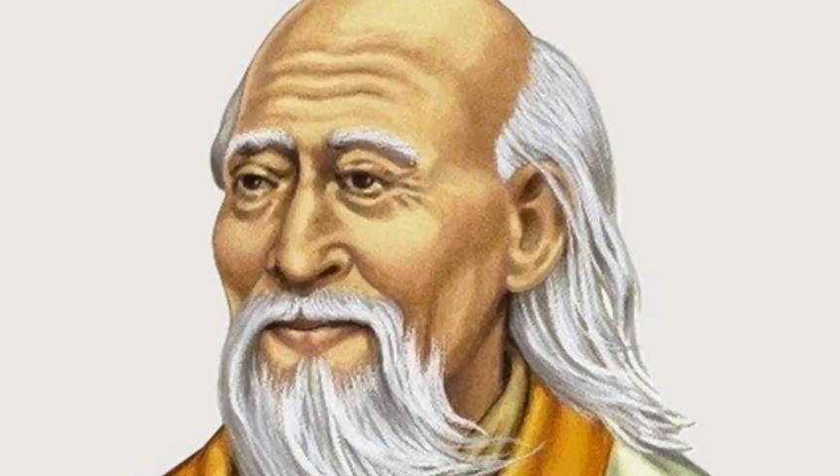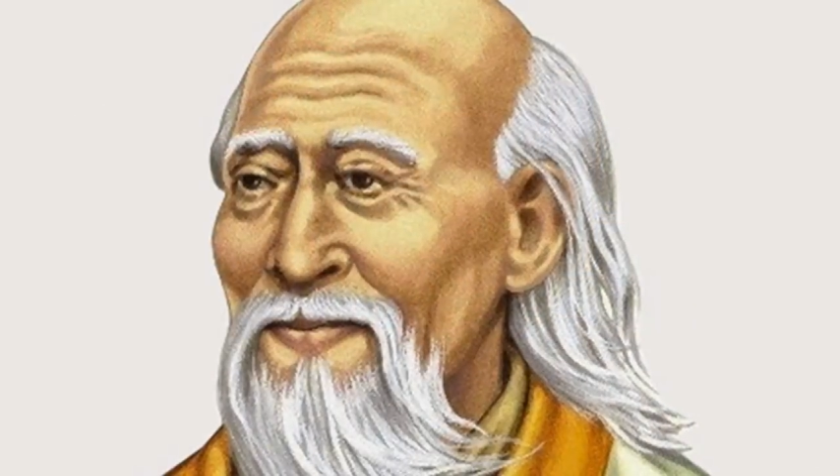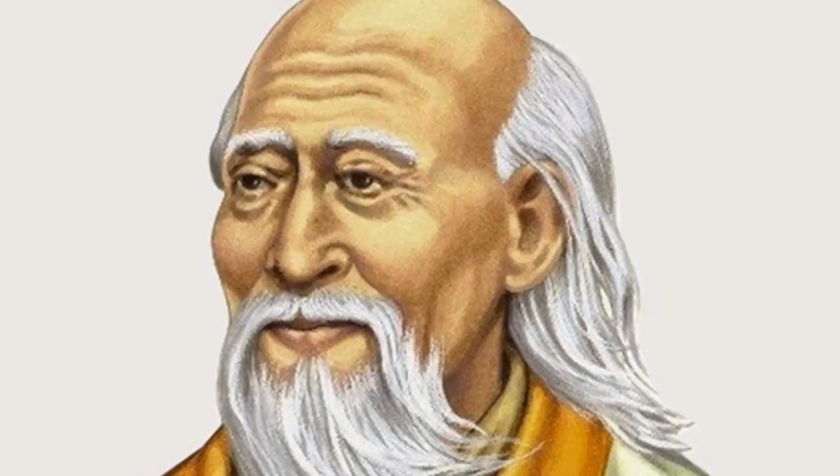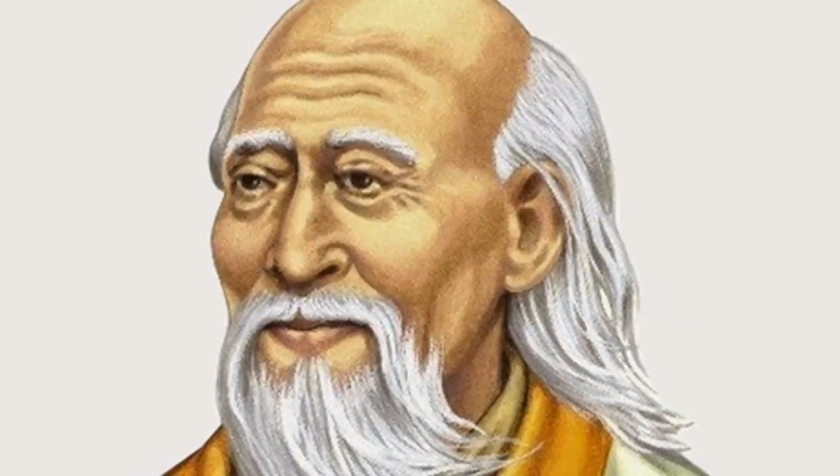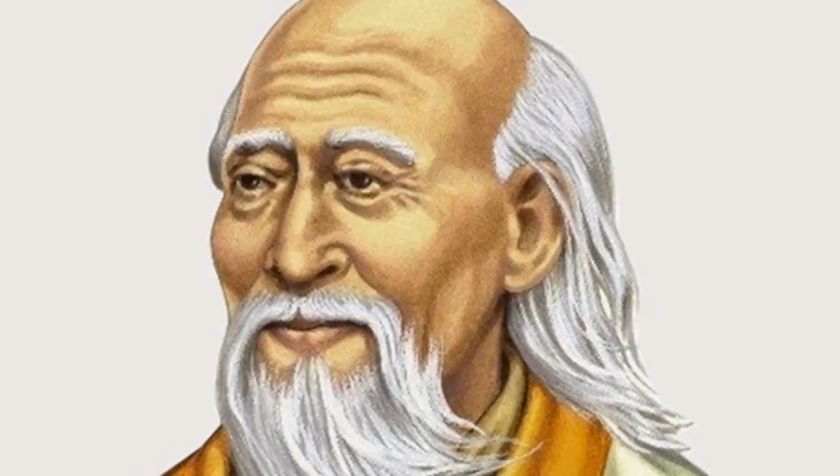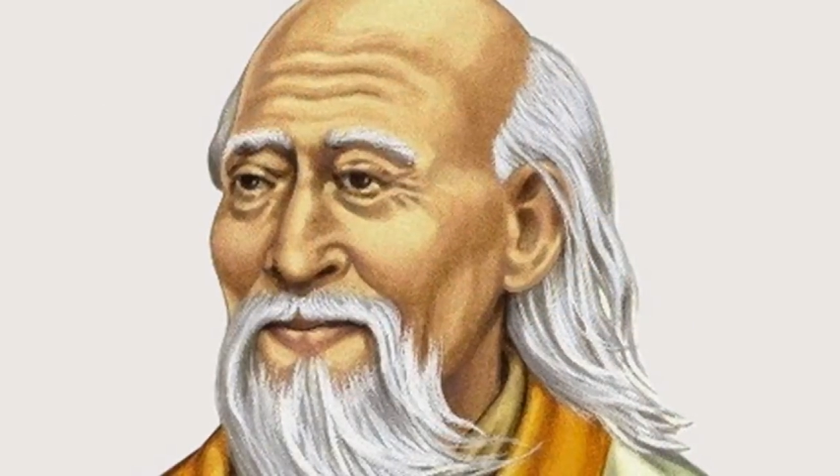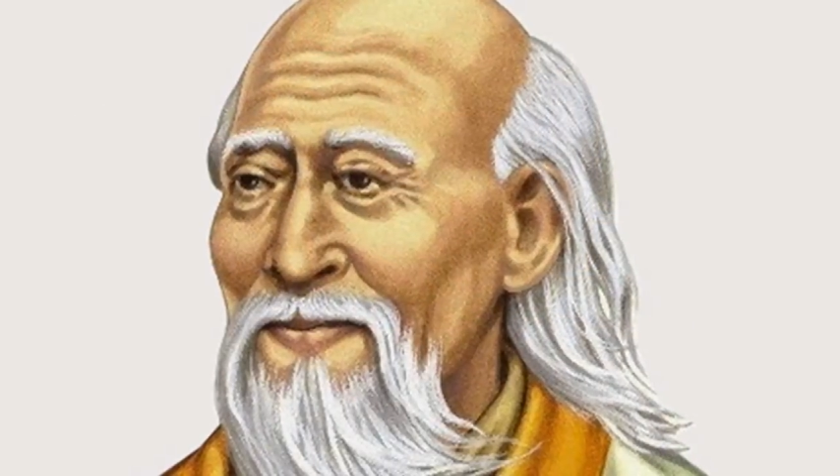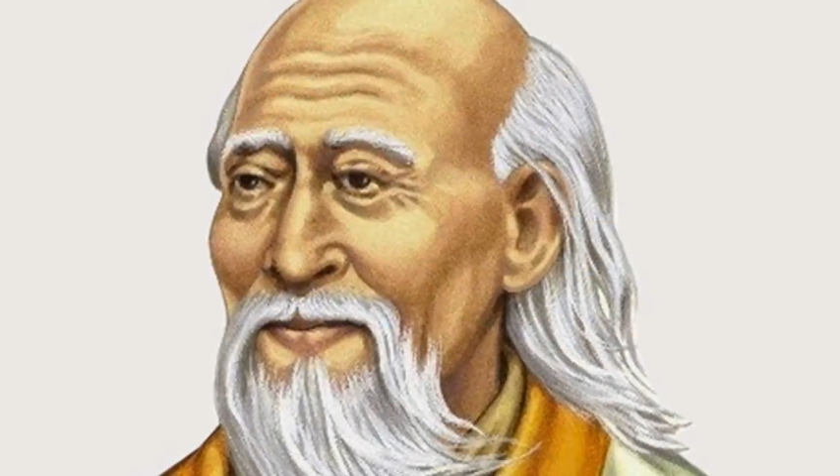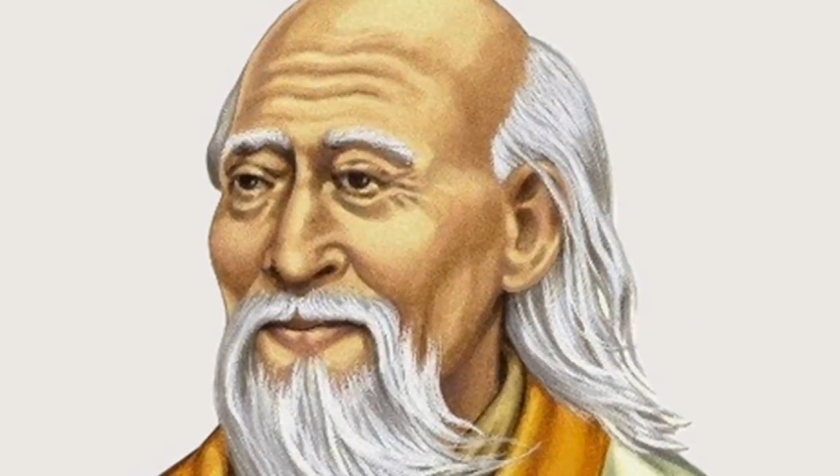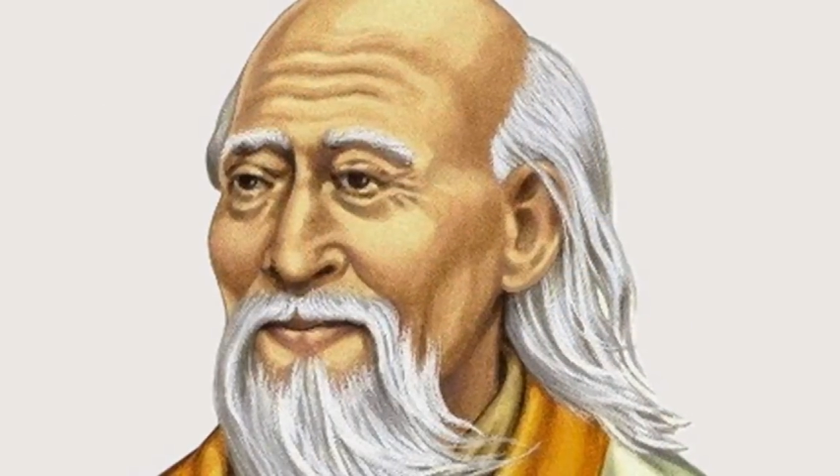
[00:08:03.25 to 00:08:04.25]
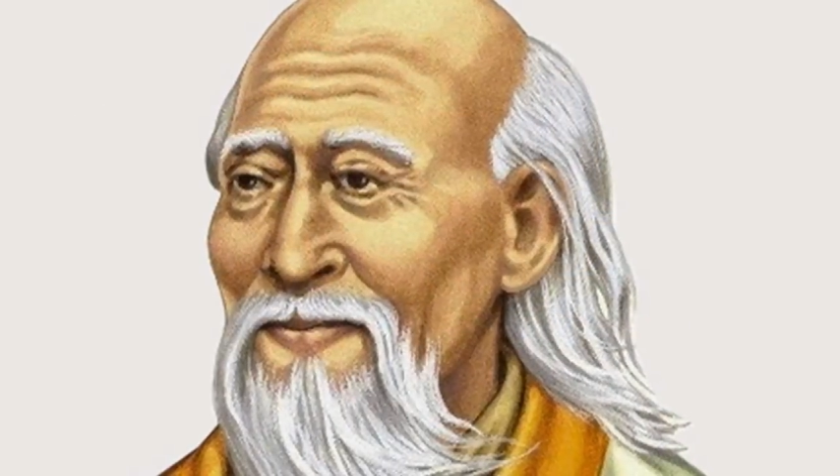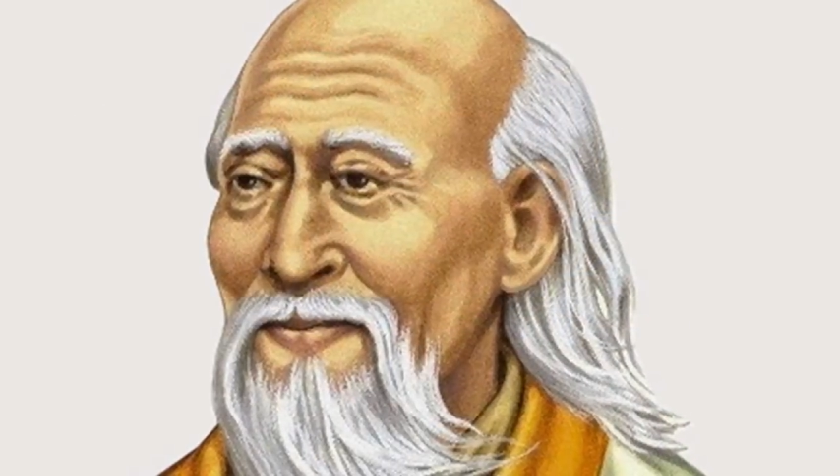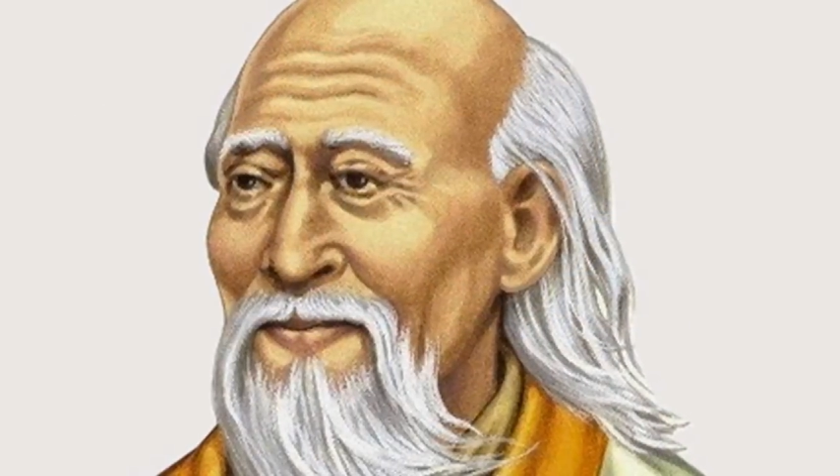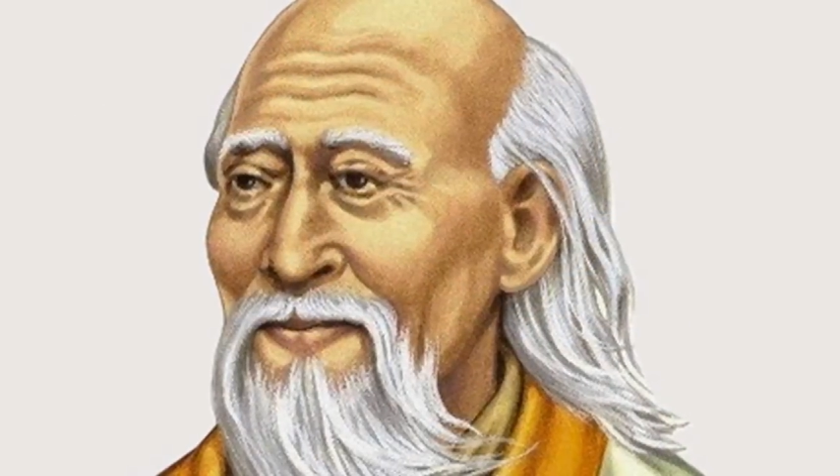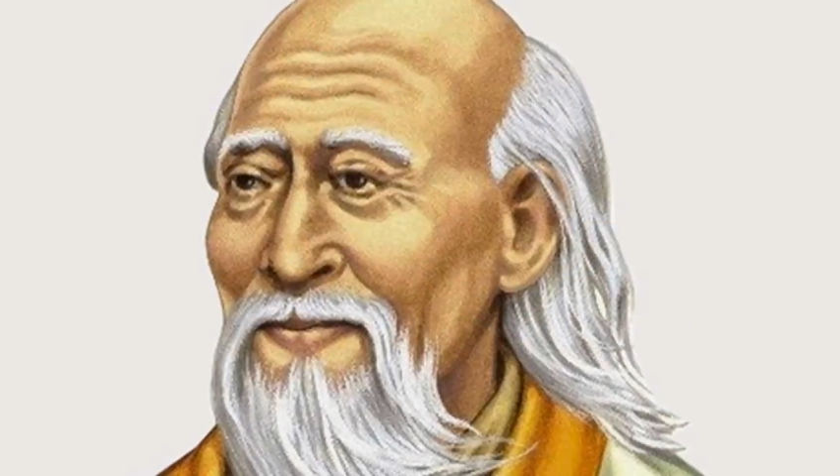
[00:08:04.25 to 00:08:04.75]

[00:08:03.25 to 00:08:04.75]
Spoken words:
Lao Tzu was the philosopher,